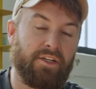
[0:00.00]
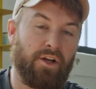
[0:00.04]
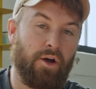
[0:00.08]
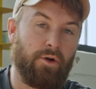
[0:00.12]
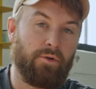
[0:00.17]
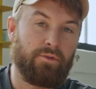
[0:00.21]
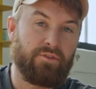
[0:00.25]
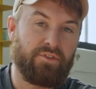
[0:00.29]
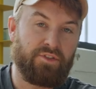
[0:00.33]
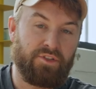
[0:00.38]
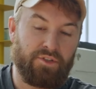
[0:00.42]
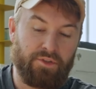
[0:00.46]

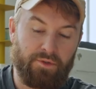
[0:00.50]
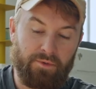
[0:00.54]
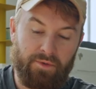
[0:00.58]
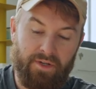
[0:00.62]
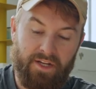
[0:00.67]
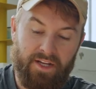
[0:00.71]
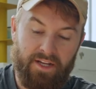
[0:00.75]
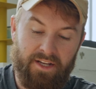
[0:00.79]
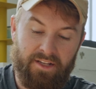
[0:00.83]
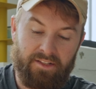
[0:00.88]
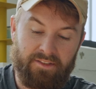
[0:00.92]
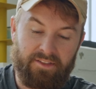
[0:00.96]
note too
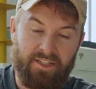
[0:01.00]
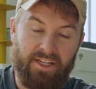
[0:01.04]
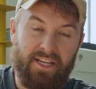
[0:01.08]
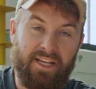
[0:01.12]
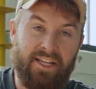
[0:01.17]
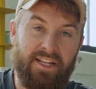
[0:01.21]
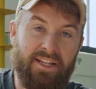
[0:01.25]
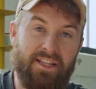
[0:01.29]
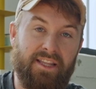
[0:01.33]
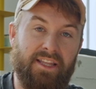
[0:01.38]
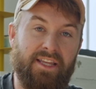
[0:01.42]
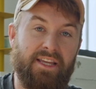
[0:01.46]
is
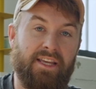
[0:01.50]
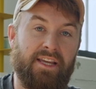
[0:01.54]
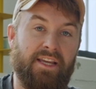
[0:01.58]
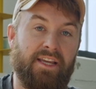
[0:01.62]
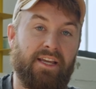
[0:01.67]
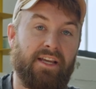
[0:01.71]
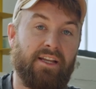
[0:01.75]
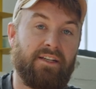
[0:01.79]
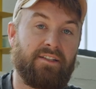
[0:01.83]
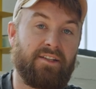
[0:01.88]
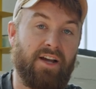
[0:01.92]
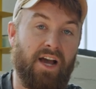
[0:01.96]
in
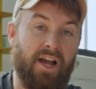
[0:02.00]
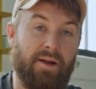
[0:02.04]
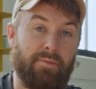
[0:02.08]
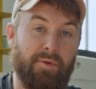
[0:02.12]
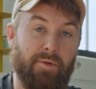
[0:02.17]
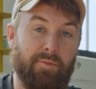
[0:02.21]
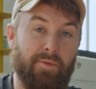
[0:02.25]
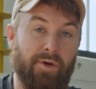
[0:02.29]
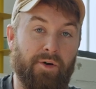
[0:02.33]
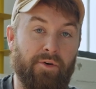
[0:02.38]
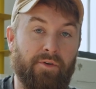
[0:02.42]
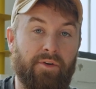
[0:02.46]
the
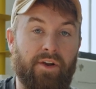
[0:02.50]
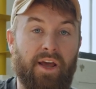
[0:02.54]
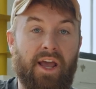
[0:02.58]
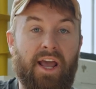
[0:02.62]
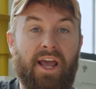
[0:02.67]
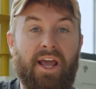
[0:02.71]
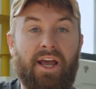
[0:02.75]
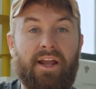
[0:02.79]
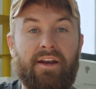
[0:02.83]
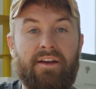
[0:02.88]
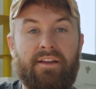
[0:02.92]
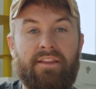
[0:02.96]
timer mode
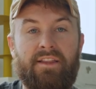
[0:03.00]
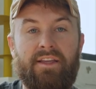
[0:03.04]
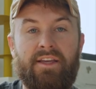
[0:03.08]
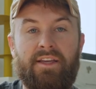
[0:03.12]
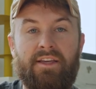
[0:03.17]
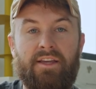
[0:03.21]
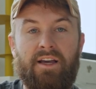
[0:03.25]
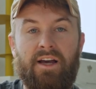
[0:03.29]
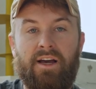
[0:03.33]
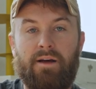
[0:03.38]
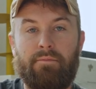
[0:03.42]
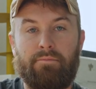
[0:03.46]
and
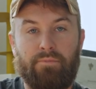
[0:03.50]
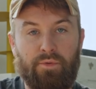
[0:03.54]
the